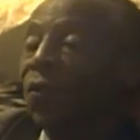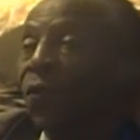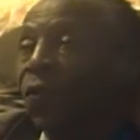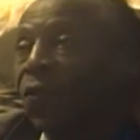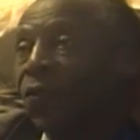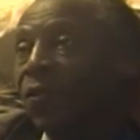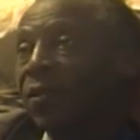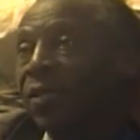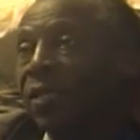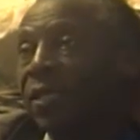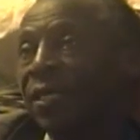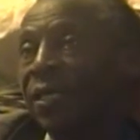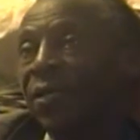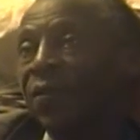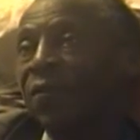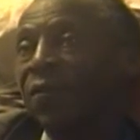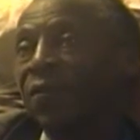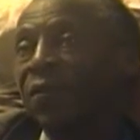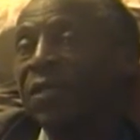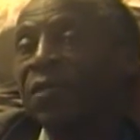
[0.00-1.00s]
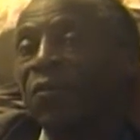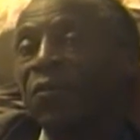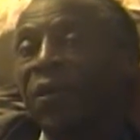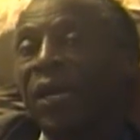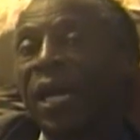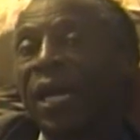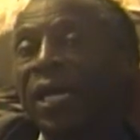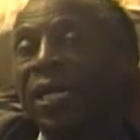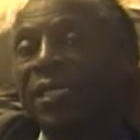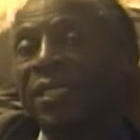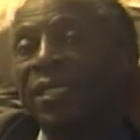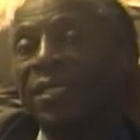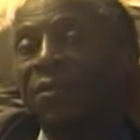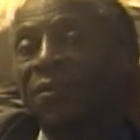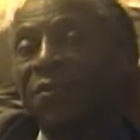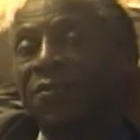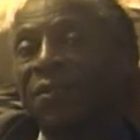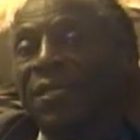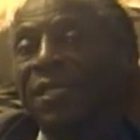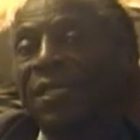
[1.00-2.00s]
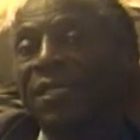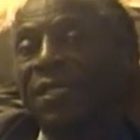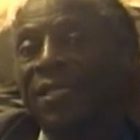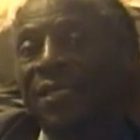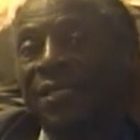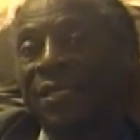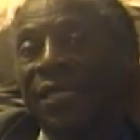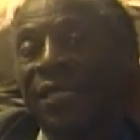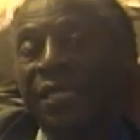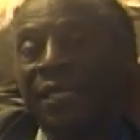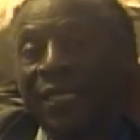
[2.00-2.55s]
old and then we want to act as someone as